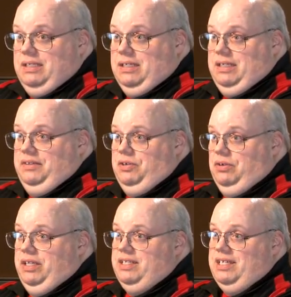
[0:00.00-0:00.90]
Uh, the
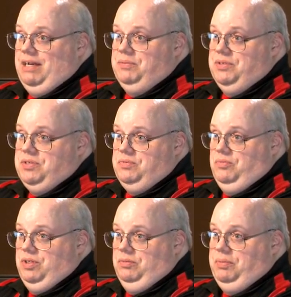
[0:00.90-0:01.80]
early adopters
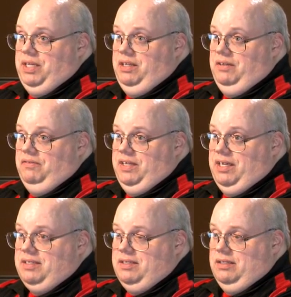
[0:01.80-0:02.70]
will be
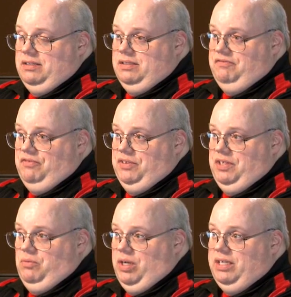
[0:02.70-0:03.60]
that uh, for
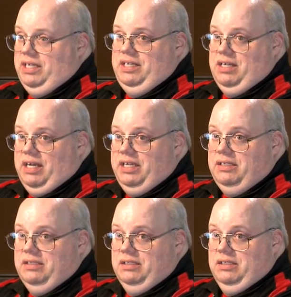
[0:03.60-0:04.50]
the 199
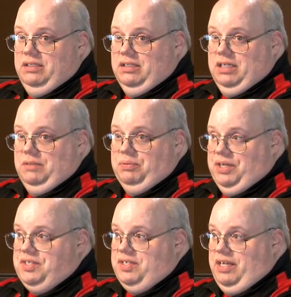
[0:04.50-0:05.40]
uh,
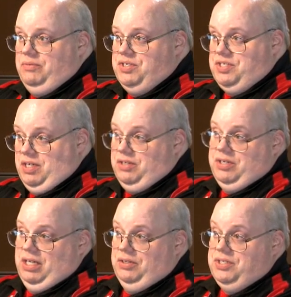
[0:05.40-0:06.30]
price tag, which is
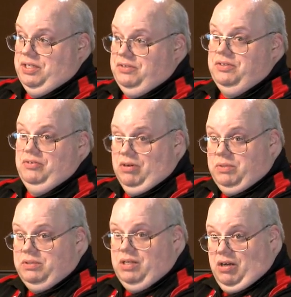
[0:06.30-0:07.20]
$100 under the
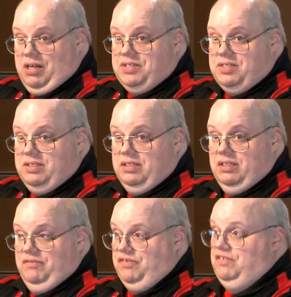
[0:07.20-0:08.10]
normal cost
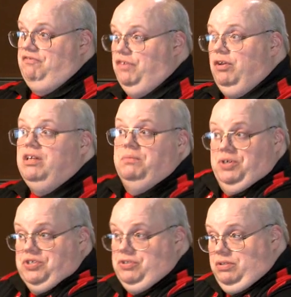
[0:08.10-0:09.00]
for the full
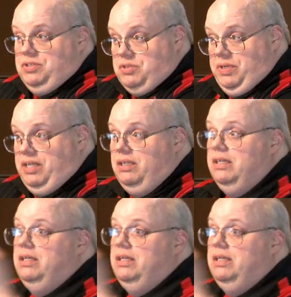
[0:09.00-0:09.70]
commercial suite,